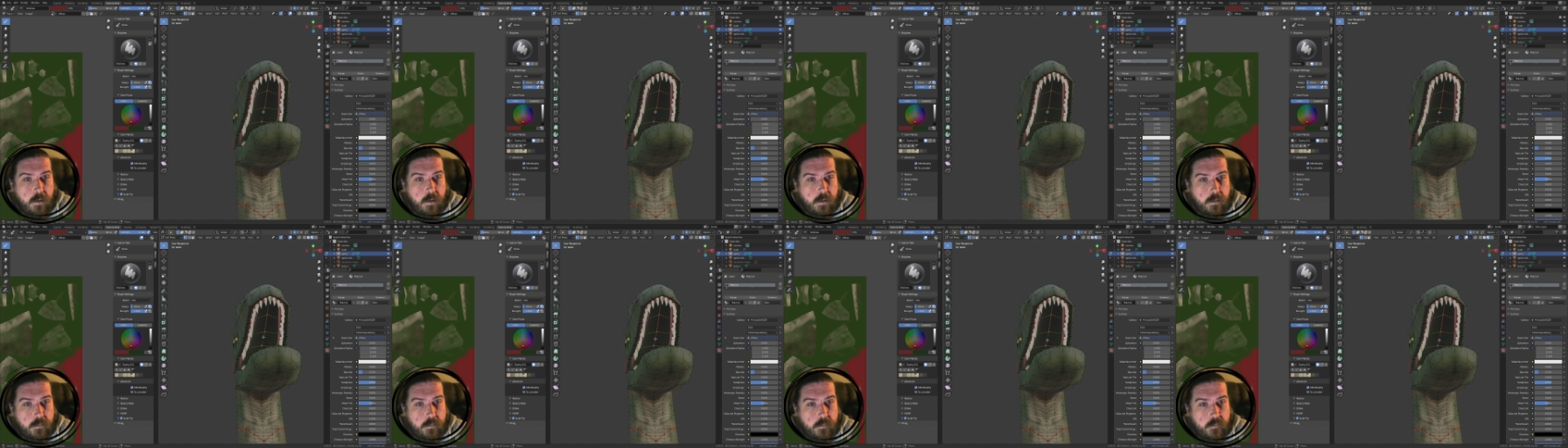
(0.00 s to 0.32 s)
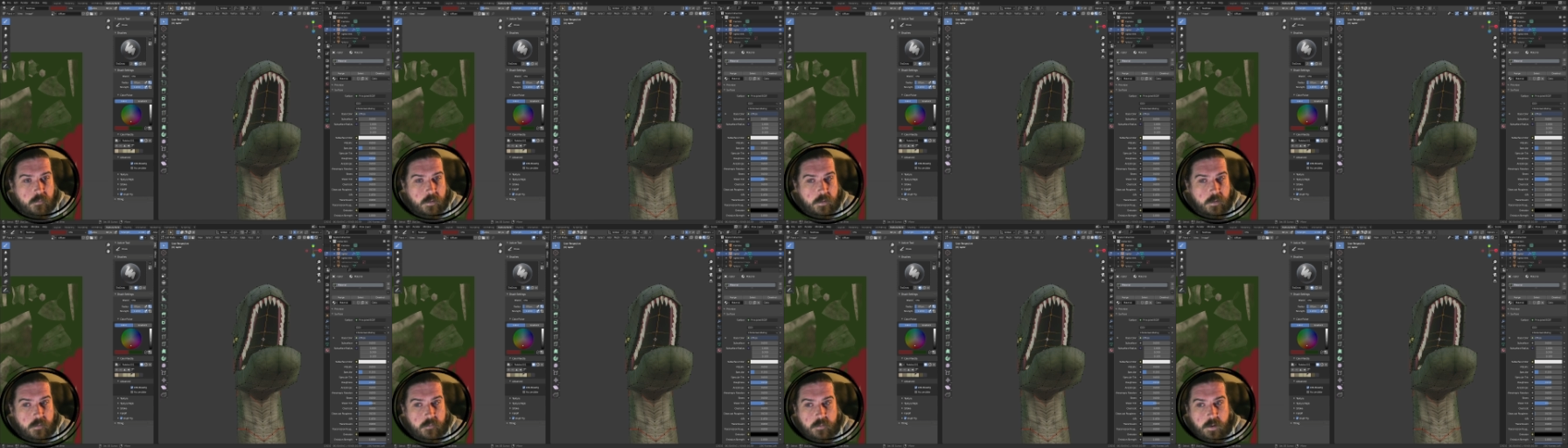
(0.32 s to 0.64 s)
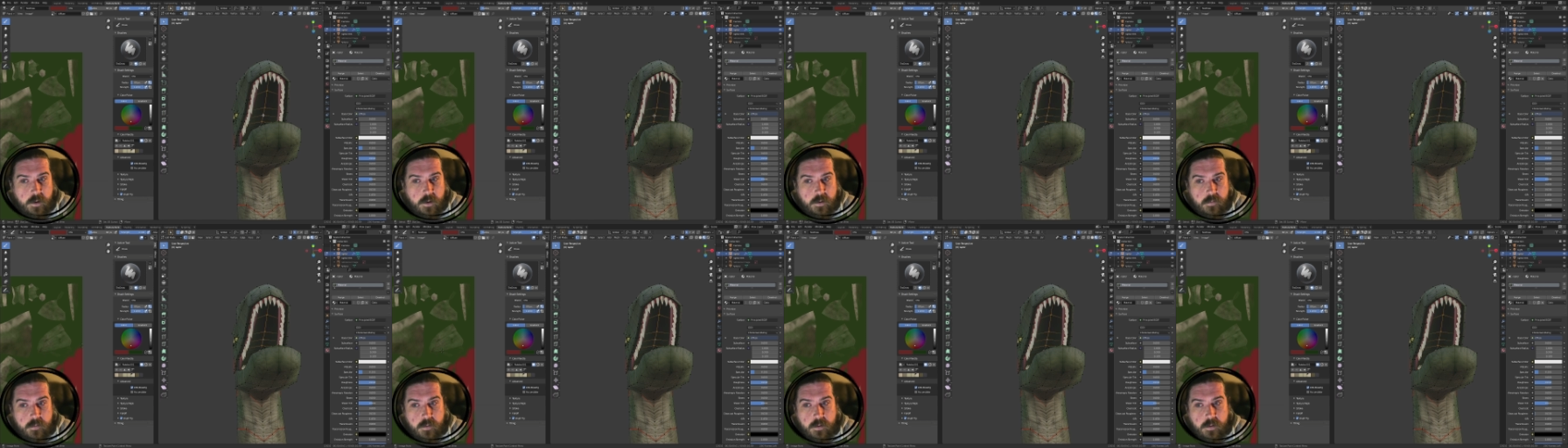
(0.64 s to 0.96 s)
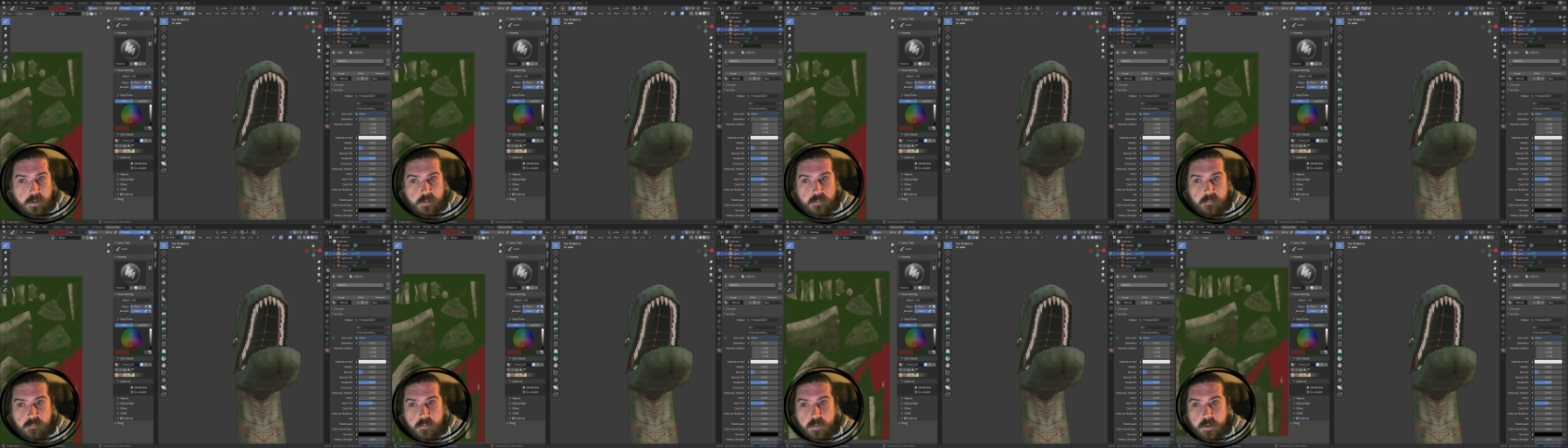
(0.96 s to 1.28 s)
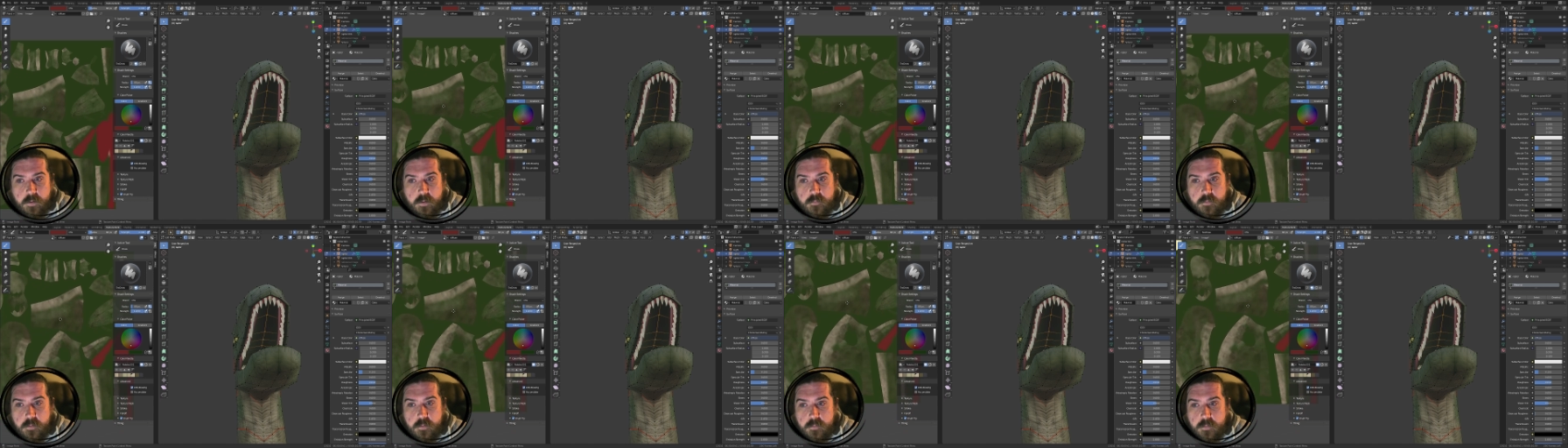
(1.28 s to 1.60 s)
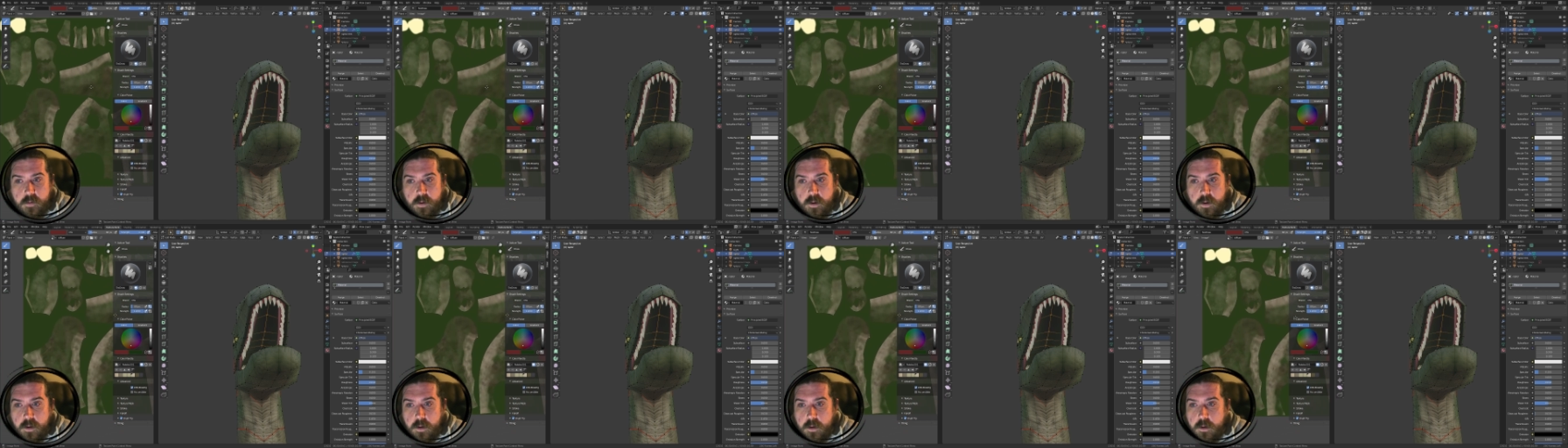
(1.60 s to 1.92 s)
Just going to select these vertices
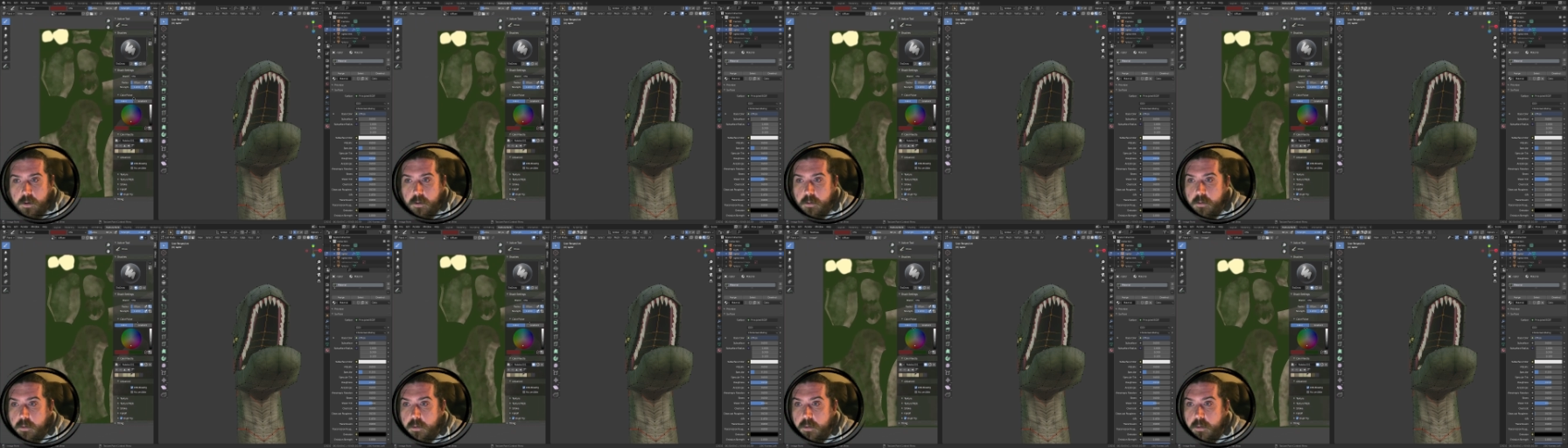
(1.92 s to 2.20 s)
here